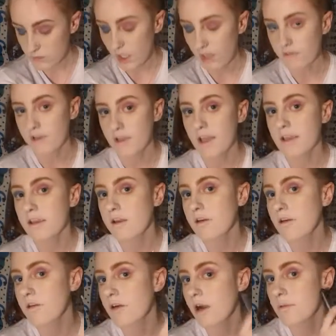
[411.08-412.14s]
I feel like it
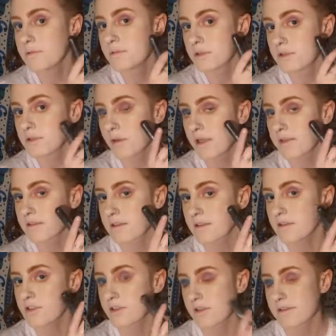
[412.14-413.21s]
grabs onto my
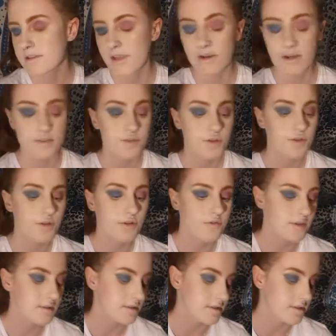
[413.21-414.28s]
skin just there. I don't know if
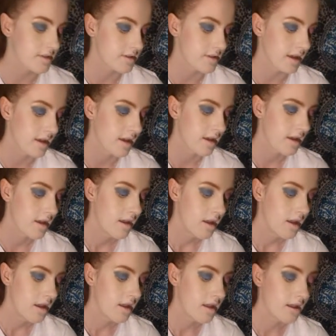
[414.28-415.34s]
it's because there's like
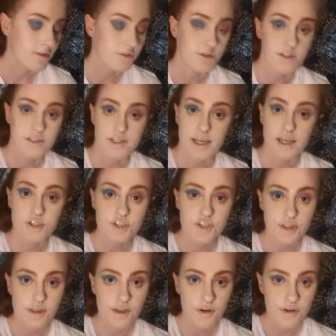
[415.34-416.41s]
extra texture
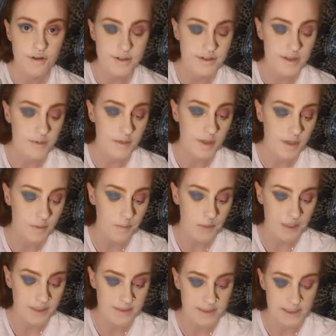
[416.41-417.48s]
there or something,
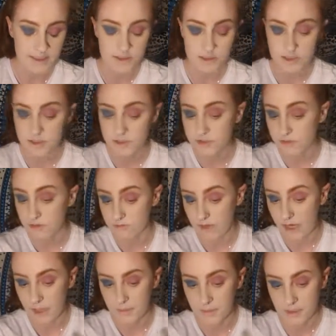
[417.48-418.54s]
but it tends to just
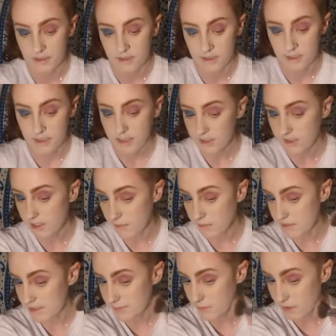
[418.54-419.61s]
grab in that
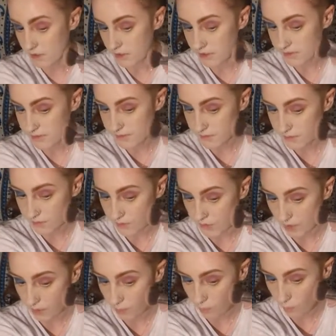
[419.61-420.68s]
one spot and it's so
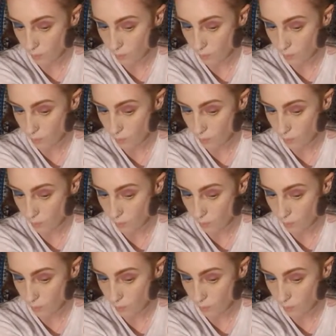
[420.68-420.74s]
annoying.